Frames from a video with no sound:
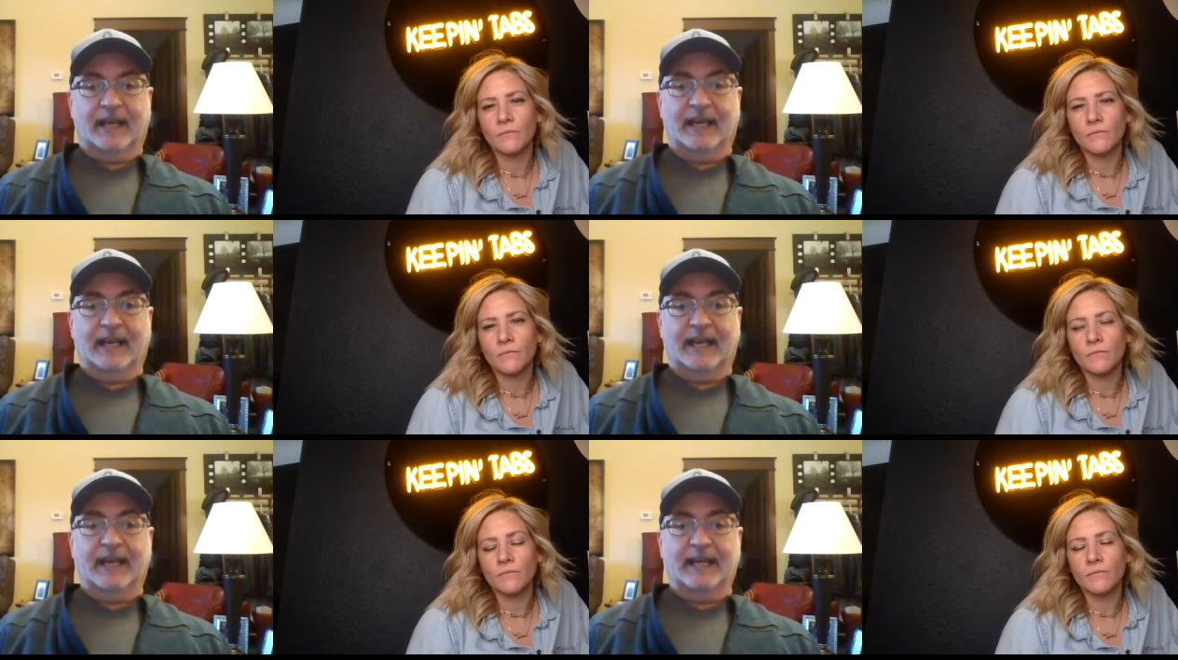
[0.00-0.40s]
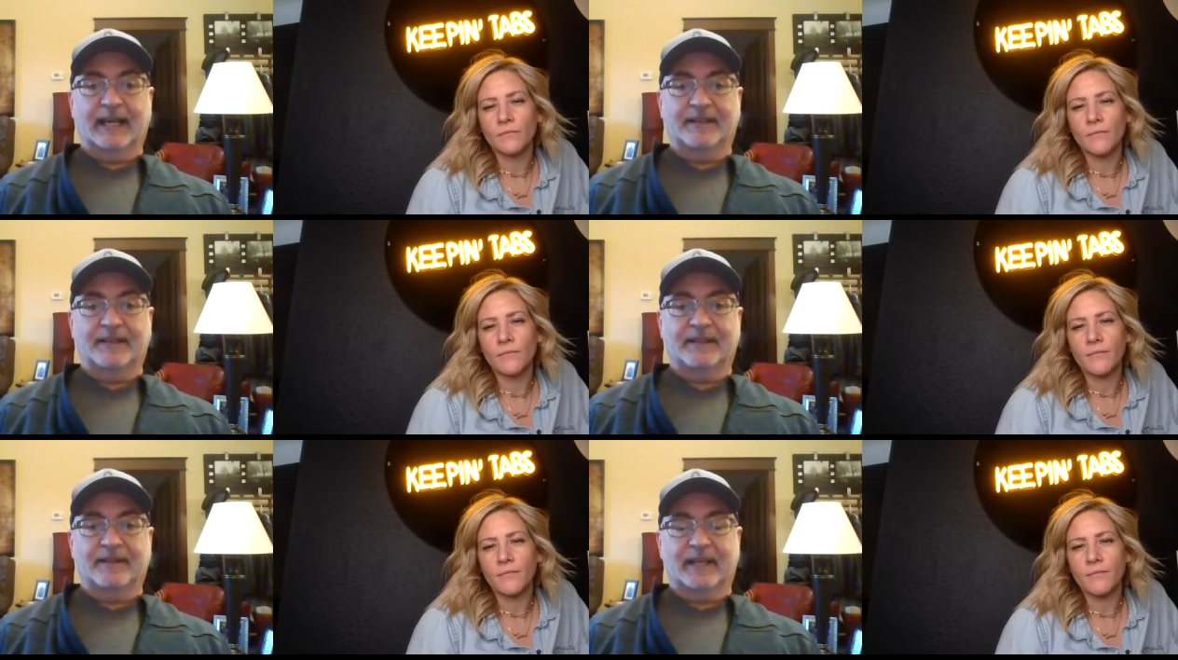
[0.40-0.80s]

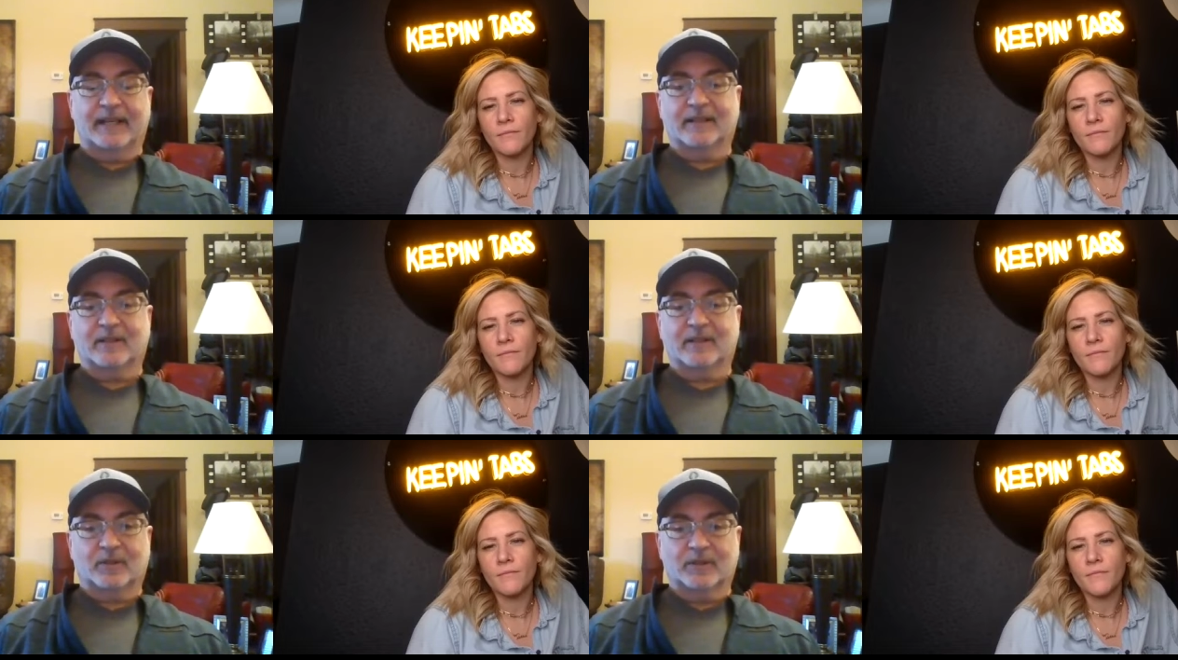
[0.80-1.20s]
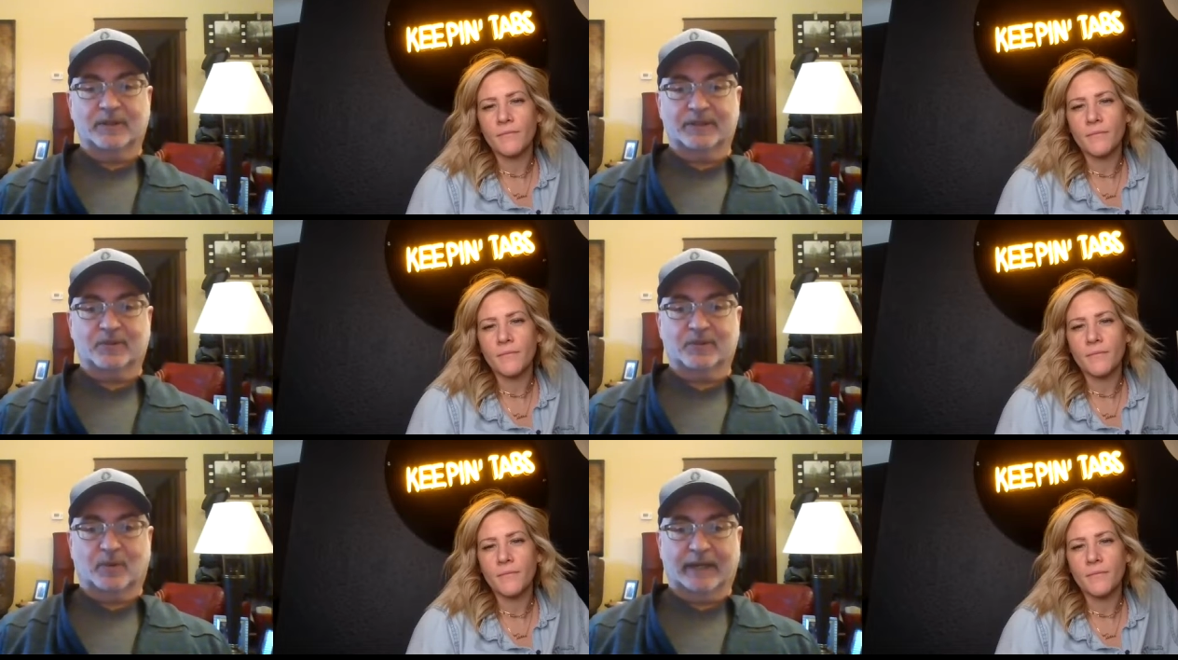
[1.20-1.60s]
Speaker 1: And then, of
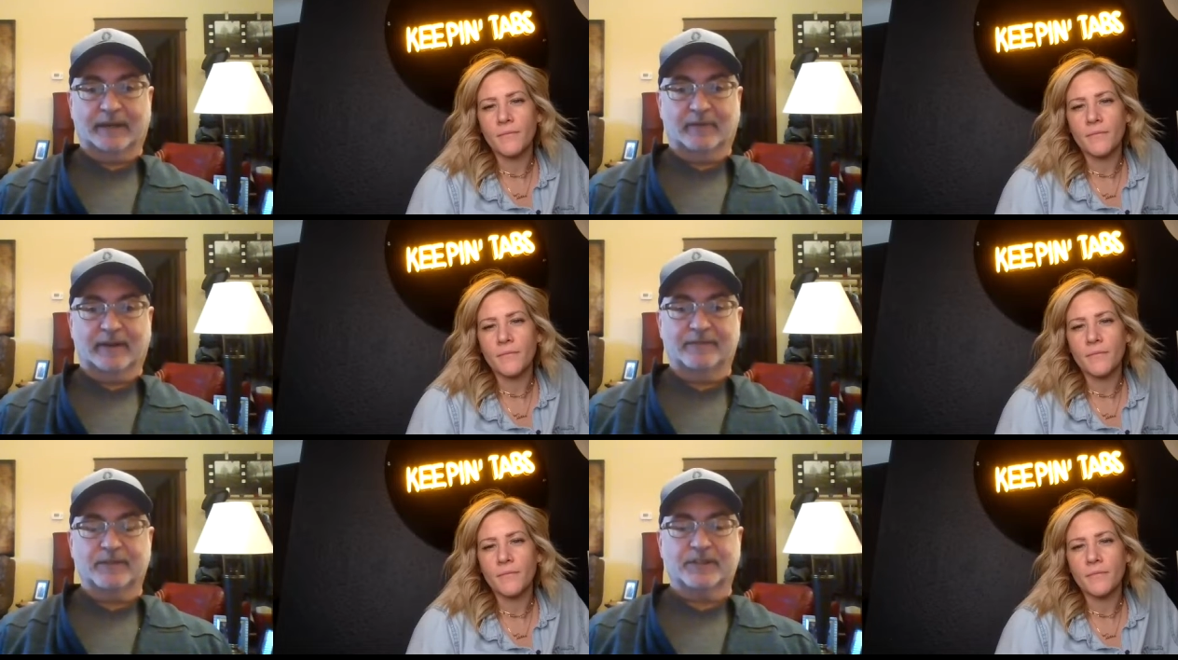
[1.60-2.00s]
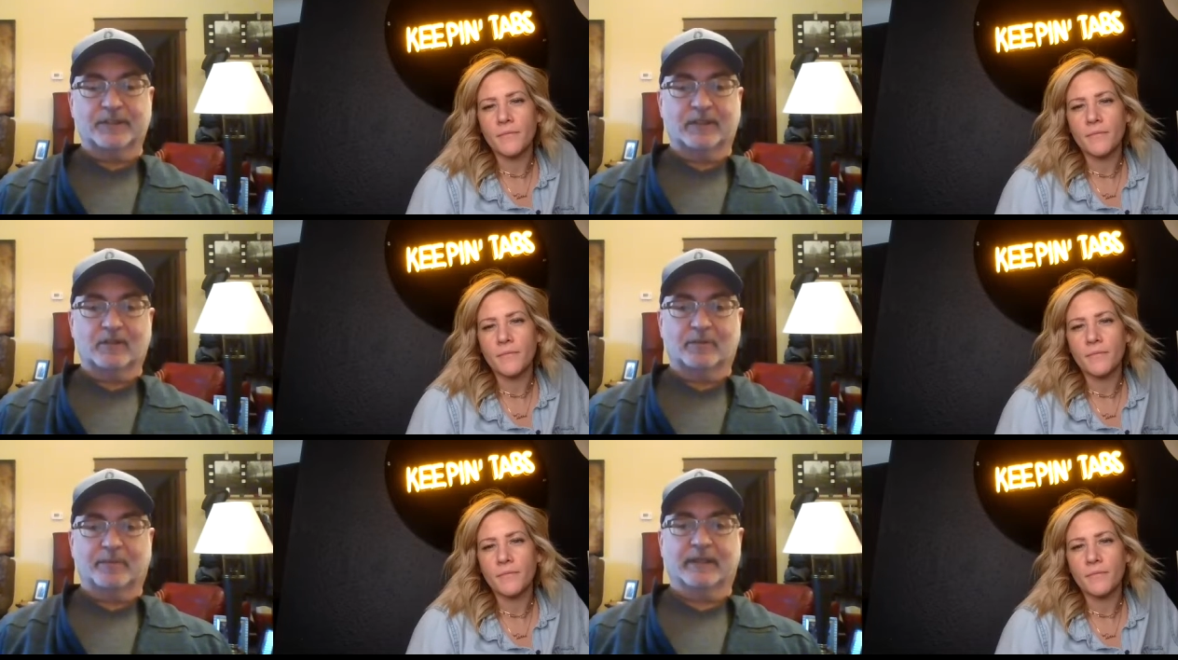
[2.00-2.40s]
course, what I referenced a
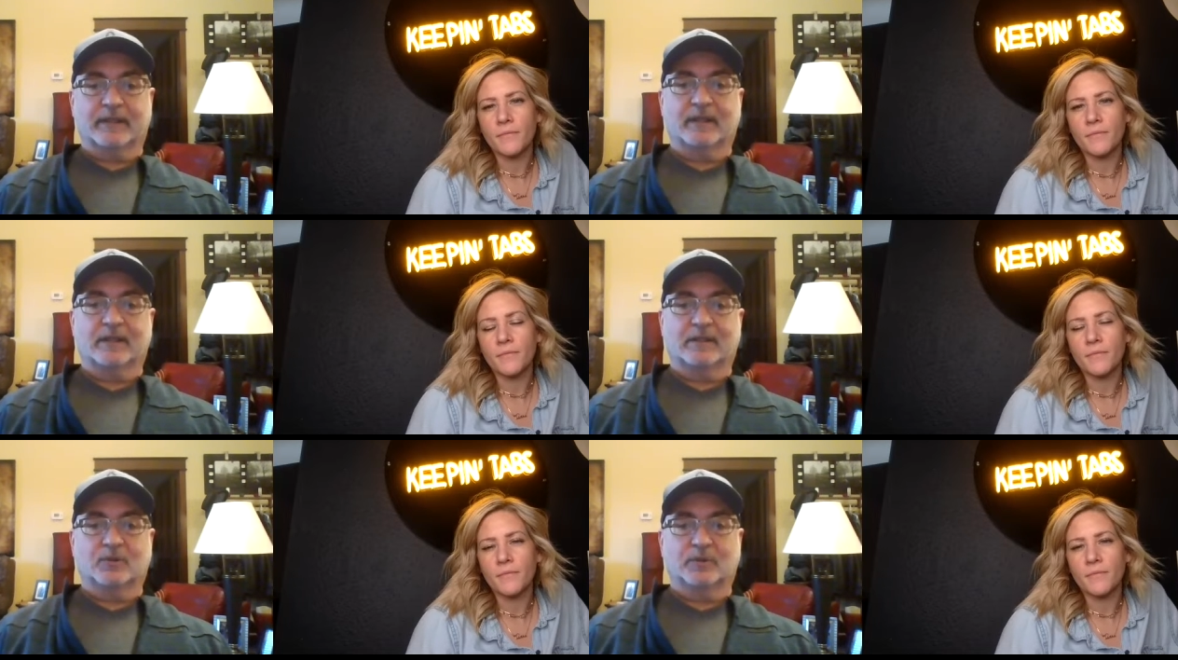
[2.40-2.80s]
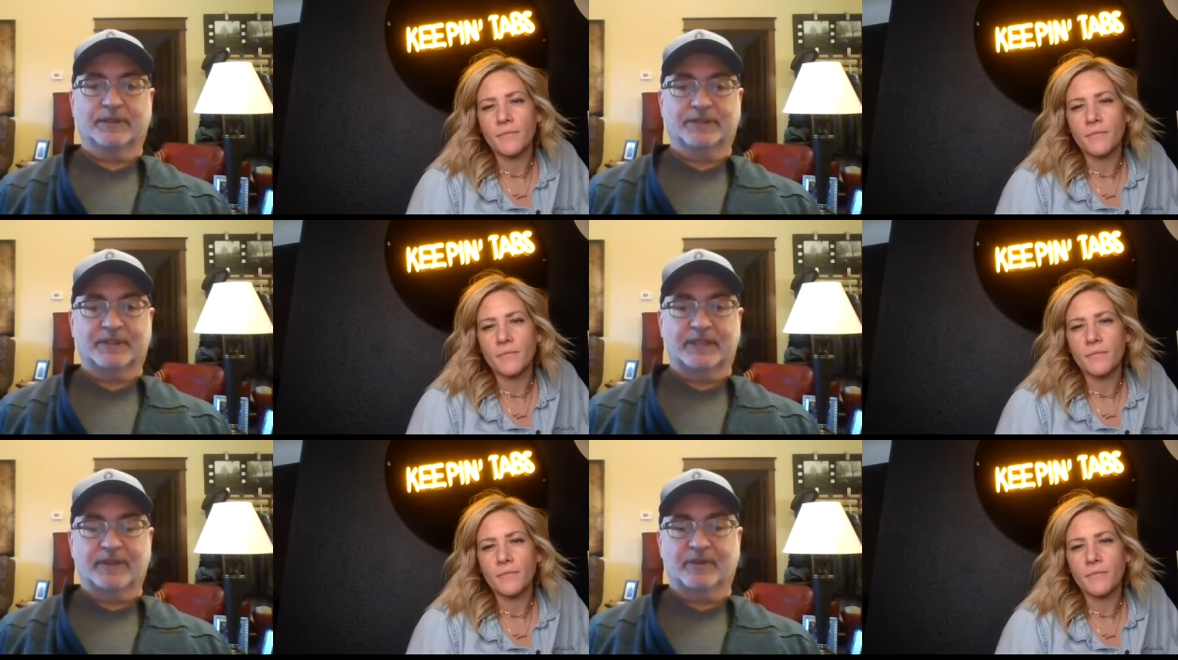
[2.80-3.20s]
little bit ago
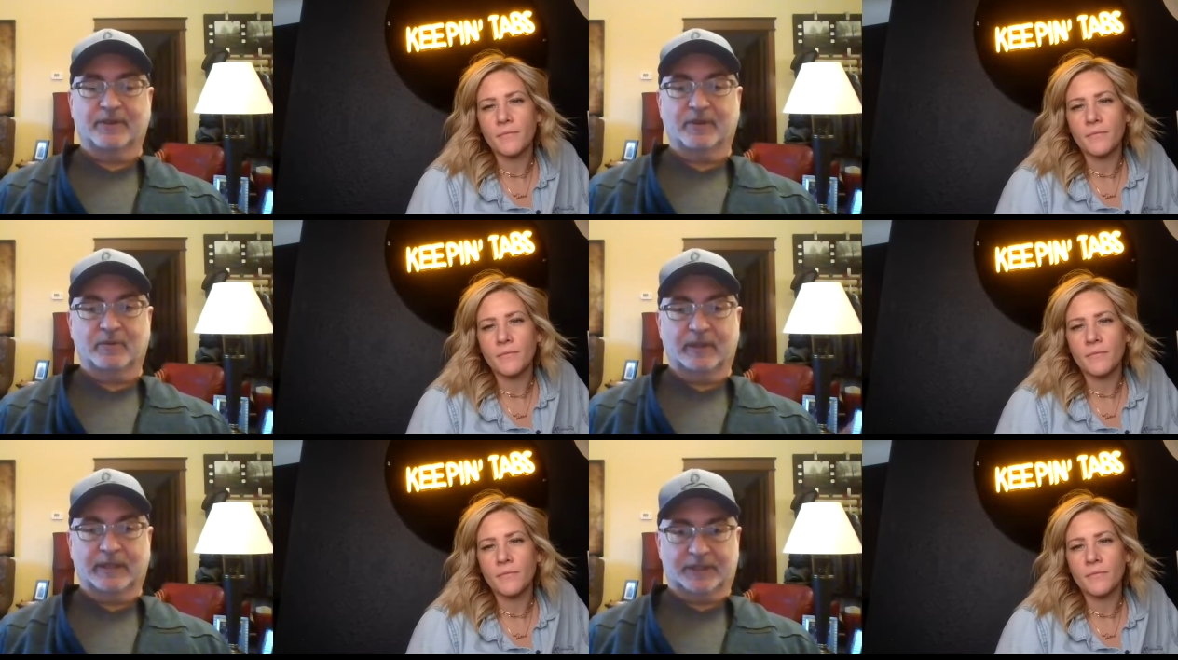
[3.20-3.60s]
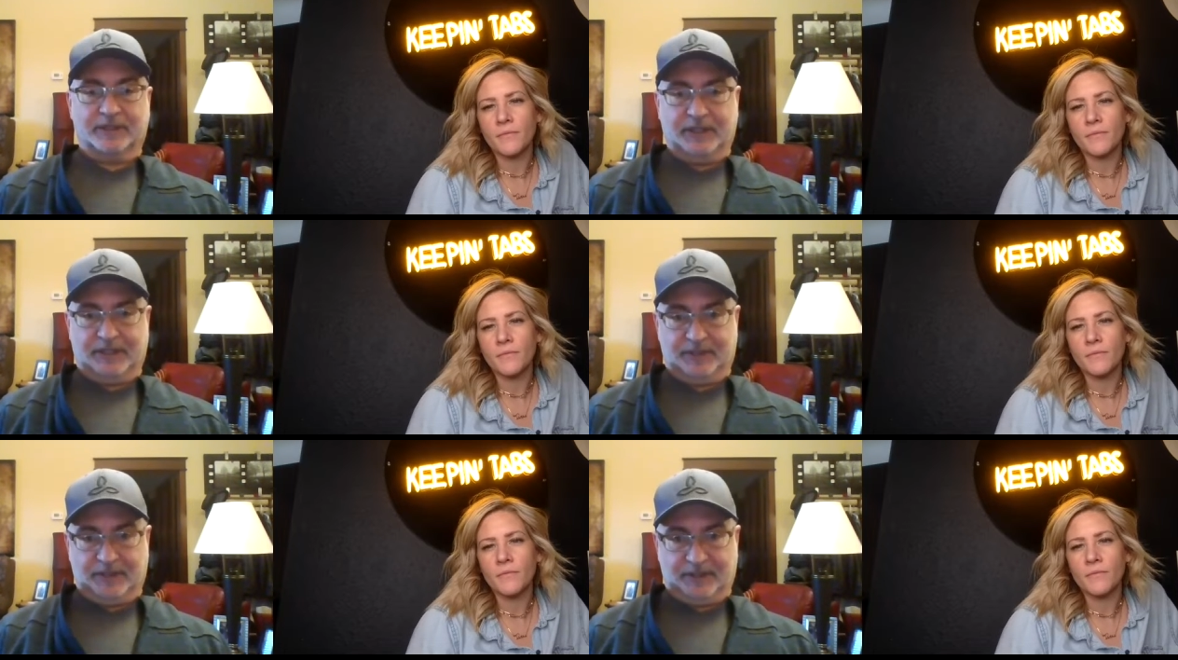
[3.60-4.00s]
was 1031
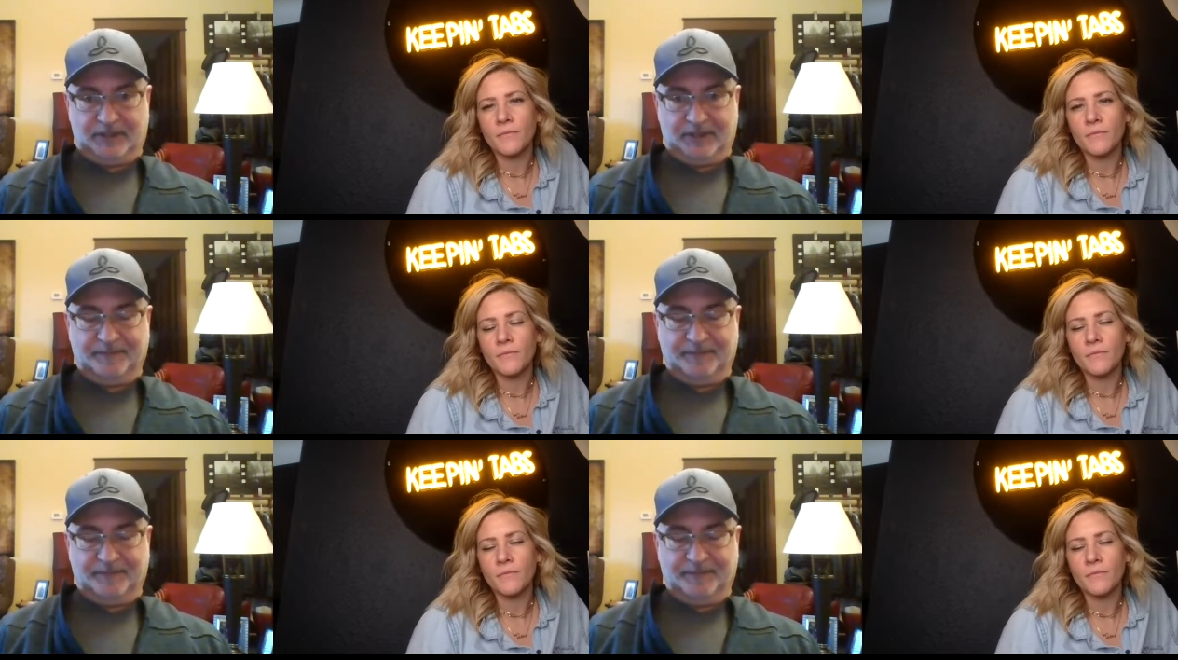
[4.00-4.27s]
exchanges,